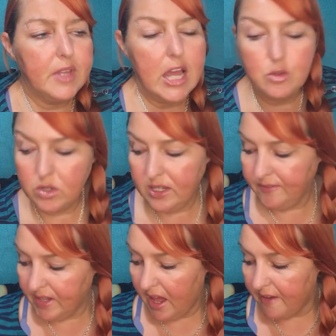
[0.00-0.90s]
I don't
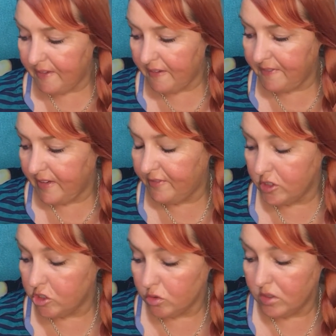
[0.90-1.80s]
even have a
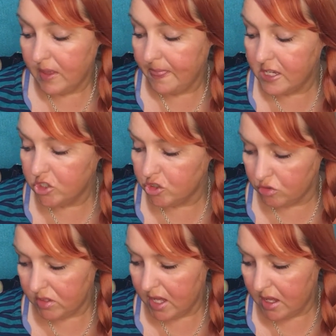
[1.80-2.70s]
favourite stone in this, do you
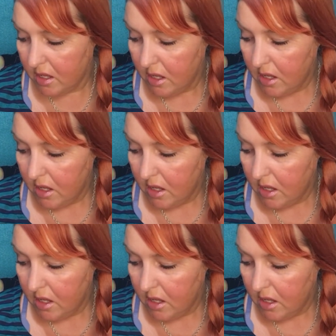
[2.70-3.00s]
know that?